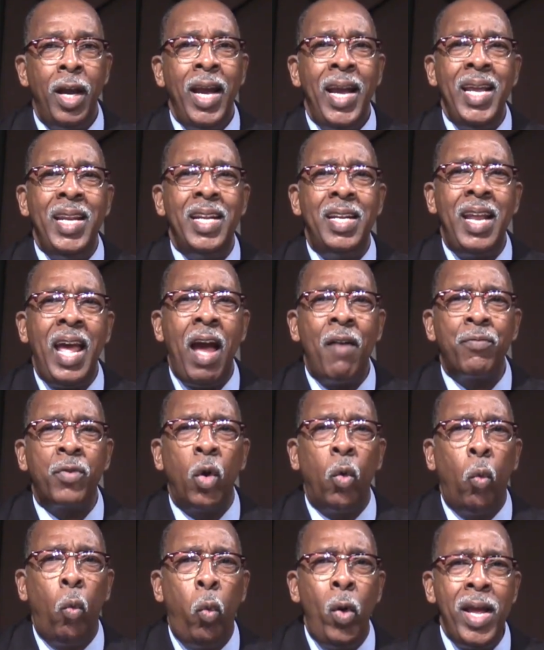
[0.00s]
He didn't have
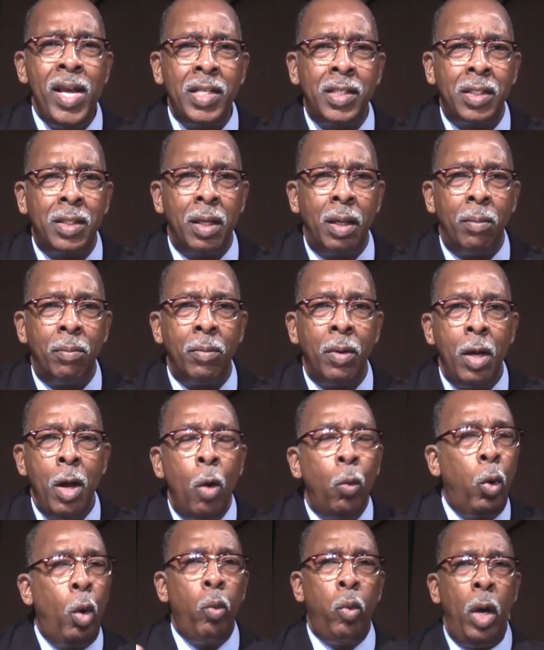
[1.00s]
the wisdom.
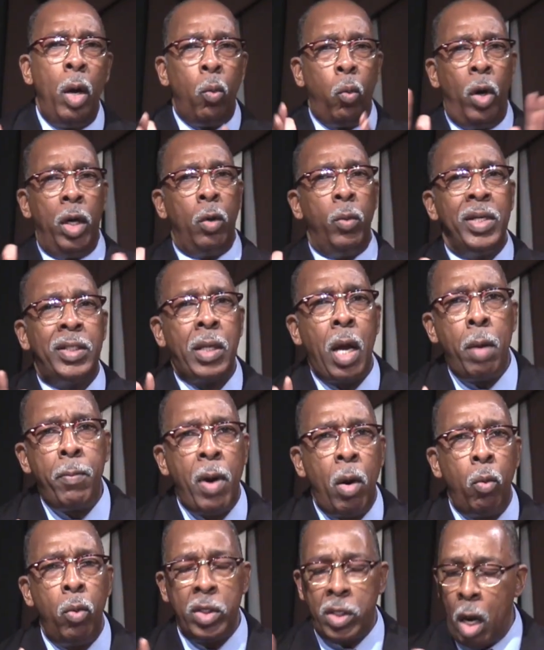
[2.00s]
What, what, what are we talking
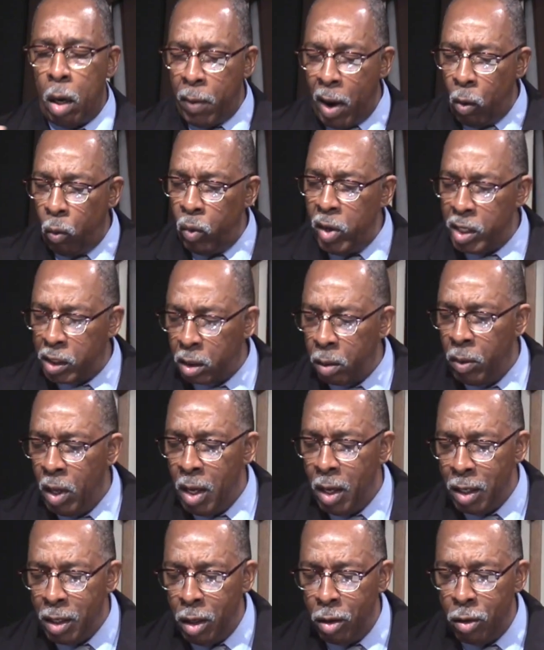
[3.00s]
about when we talk about wisdom?
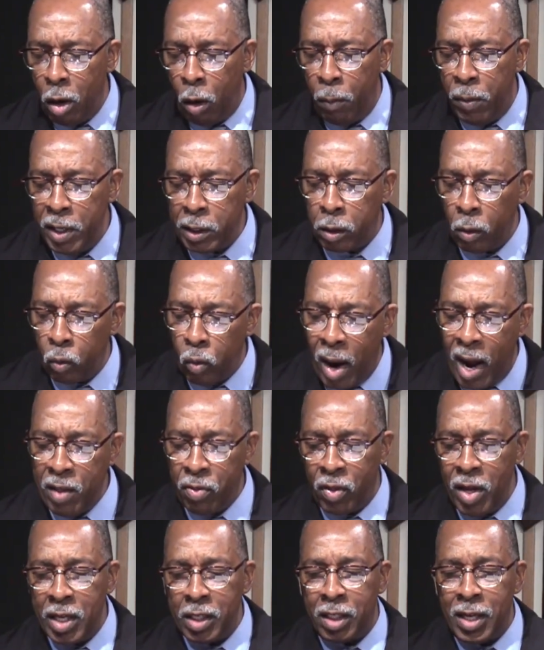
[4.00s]
You know, Bishop write
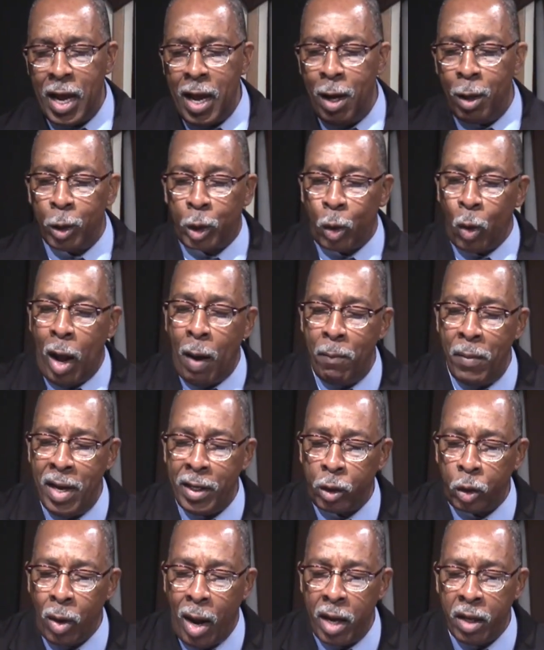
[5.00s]
things down, so I
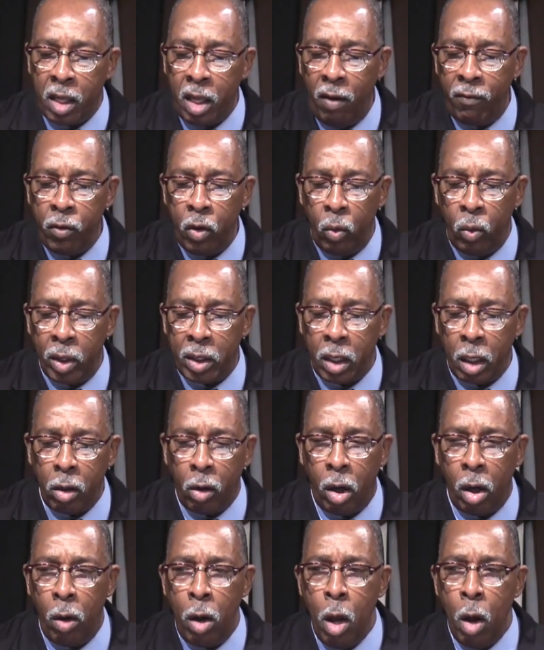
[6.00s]
make sure I give you what the
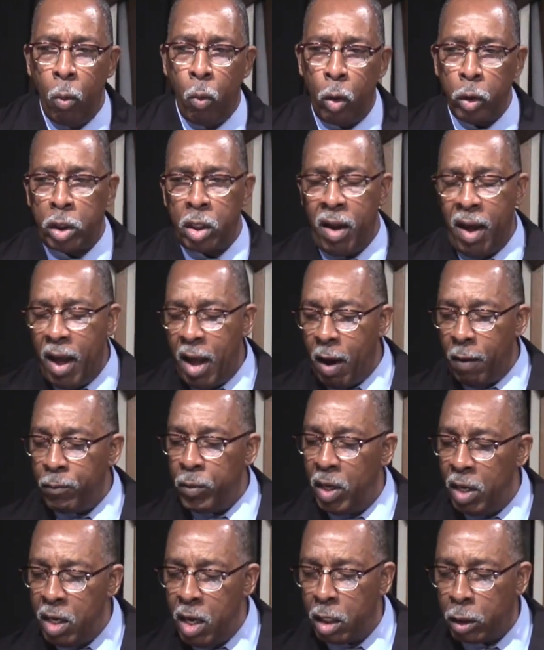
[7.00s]
Lord wants you to have.
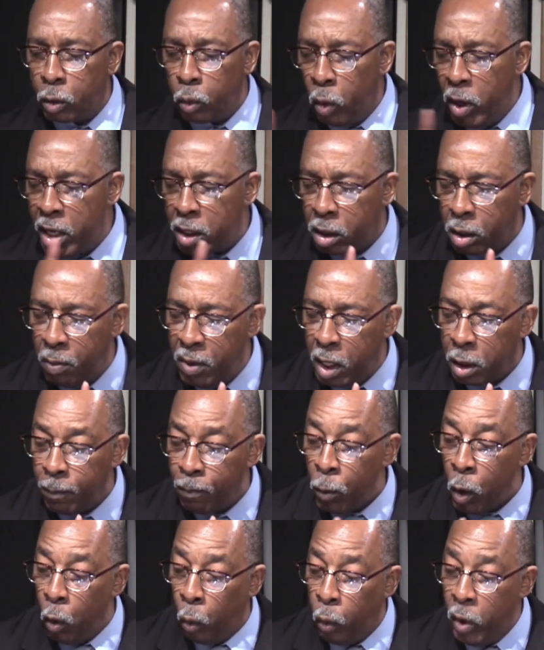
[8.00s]
This wisdom is.
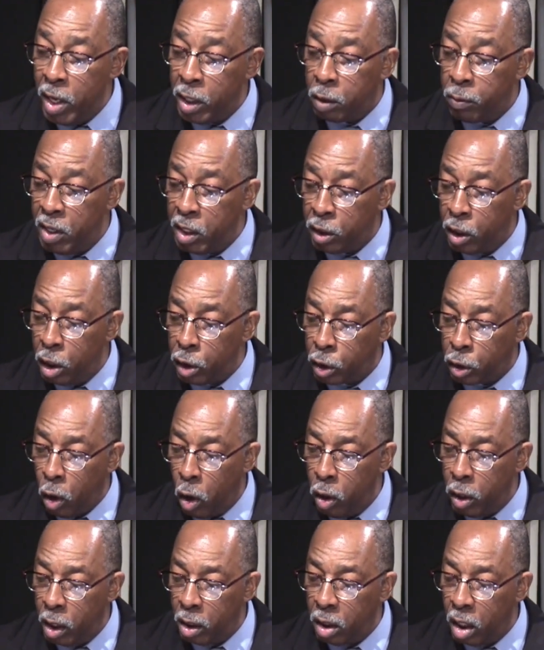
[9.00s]
Wisdom is
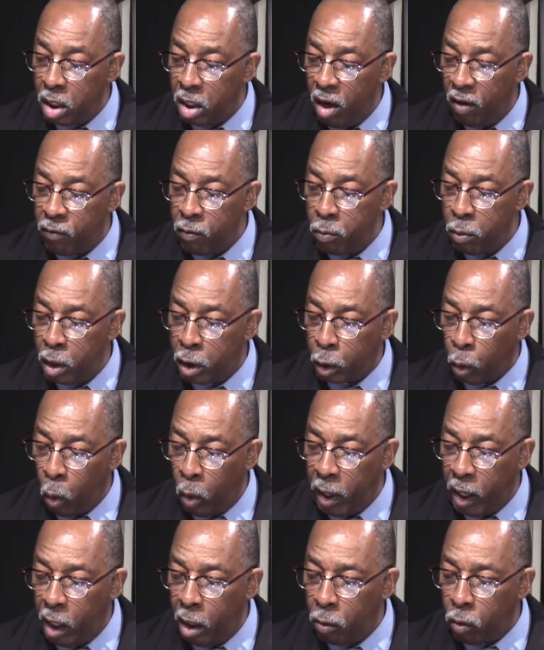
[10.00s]
discerning the difference
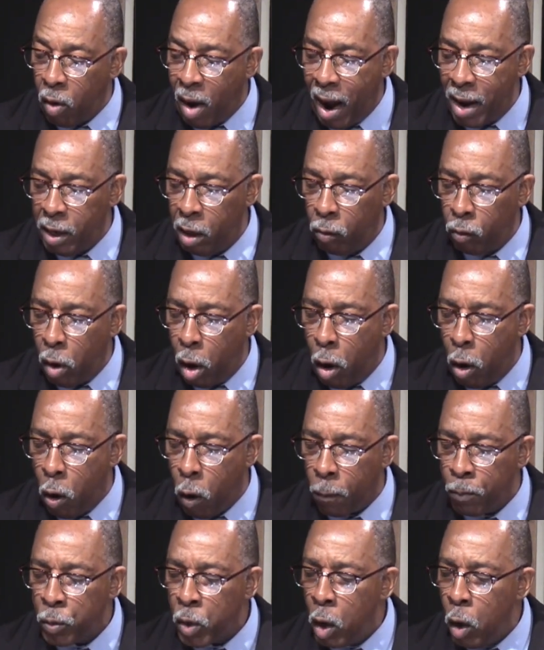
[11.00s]
between right and
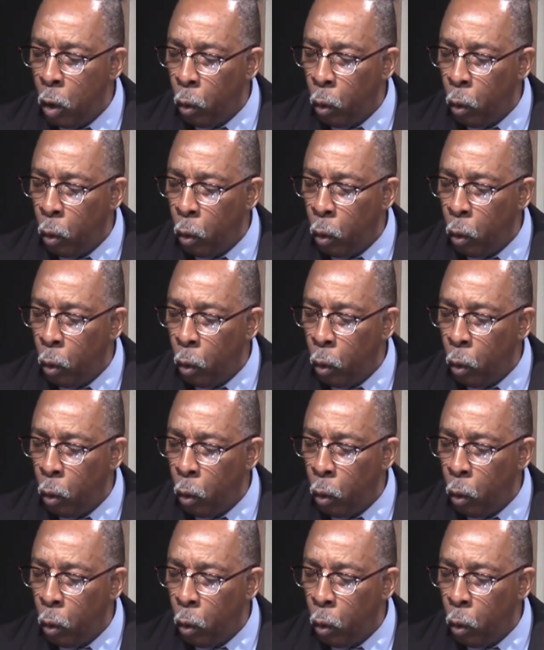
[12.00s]
wrong.